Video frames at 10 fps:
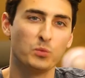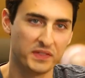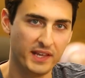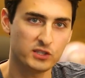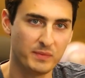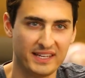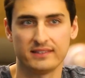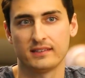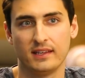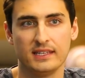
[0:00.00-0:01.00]
What this
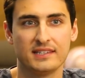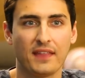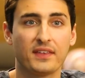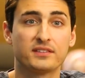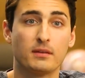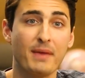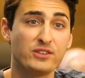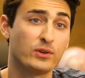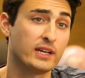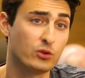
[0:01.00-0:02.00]
means is that the
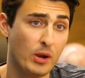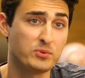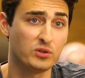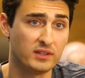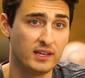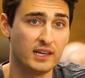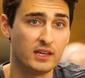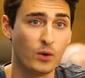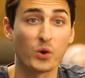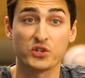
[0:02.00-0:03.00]
symmetric encryption
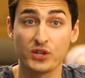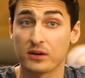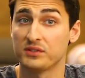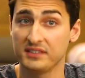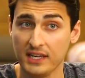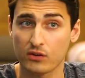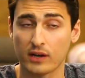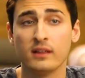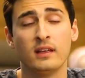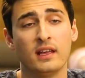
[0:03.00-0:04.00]
key or shared secret